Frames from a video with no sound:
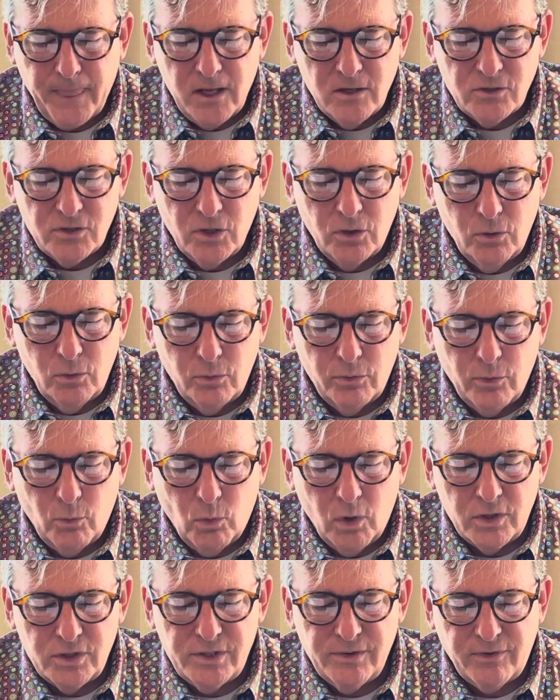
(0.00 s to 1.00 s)
So the
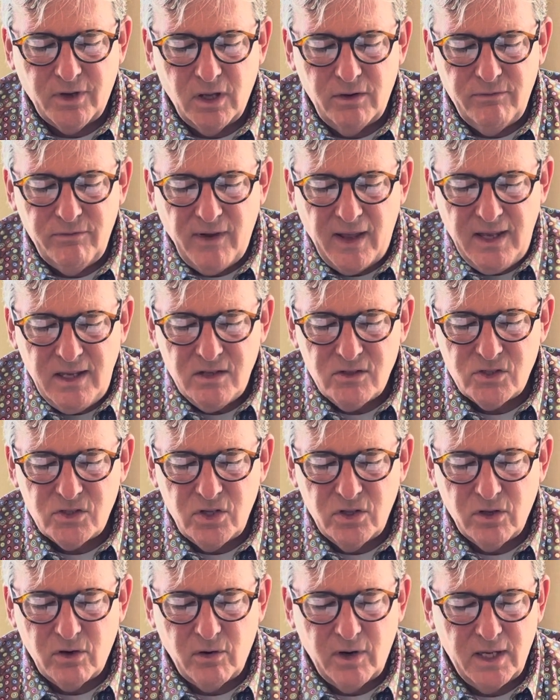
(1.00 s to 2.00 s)
words of conveyance
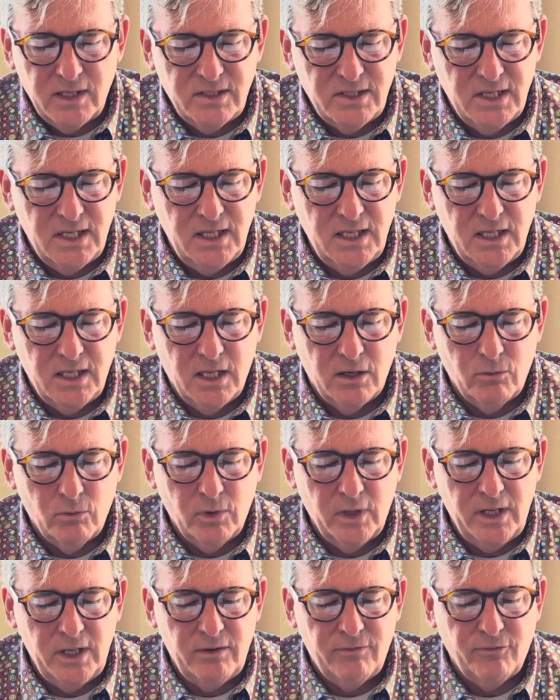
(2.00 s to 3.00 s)
to the grantee can
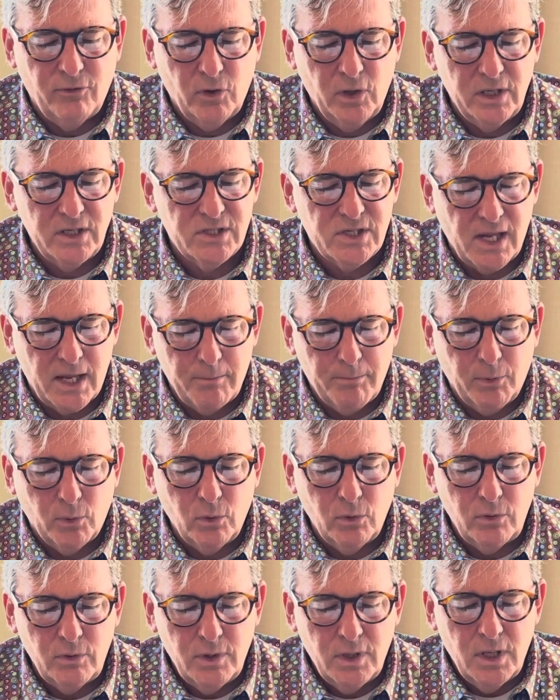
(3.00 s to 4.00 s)
read, for
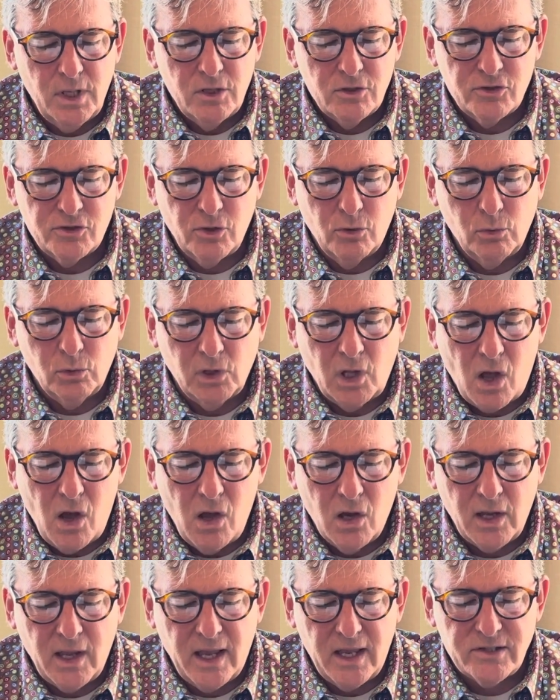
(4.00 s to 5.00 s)
example, so
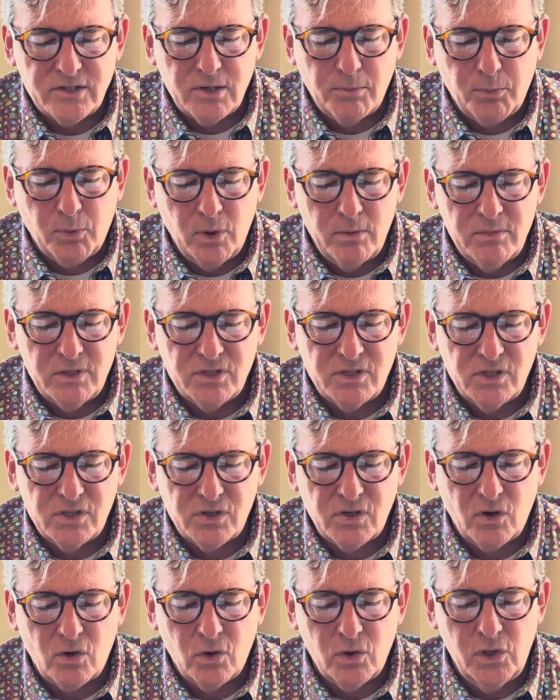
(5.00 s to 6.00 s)
long as the
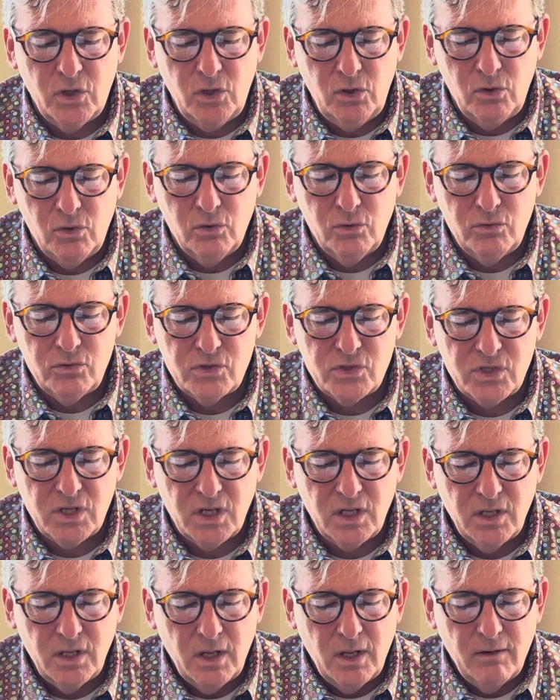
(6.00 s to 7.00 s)
premises are used
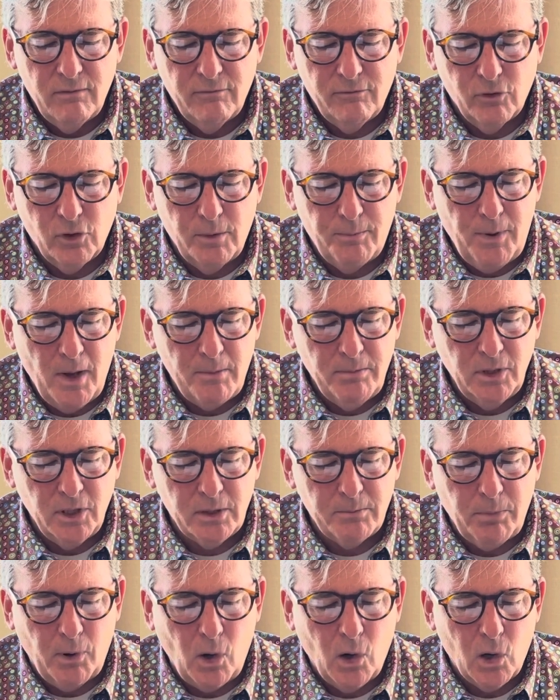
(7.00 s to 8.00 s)
for a
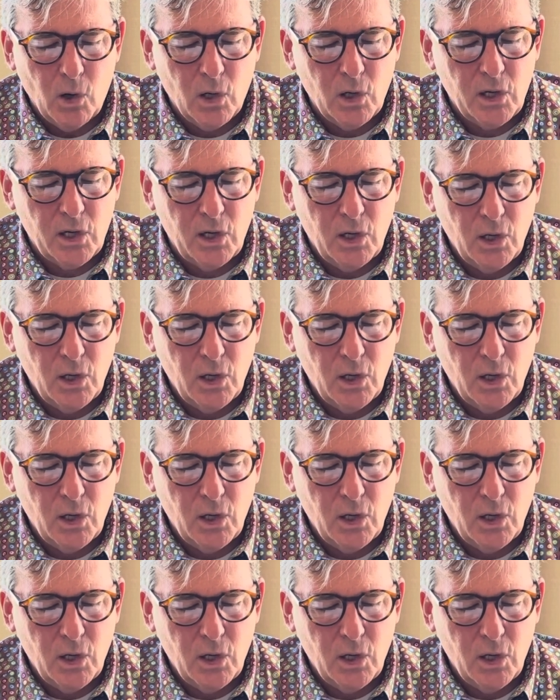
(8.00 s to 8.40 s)
public park,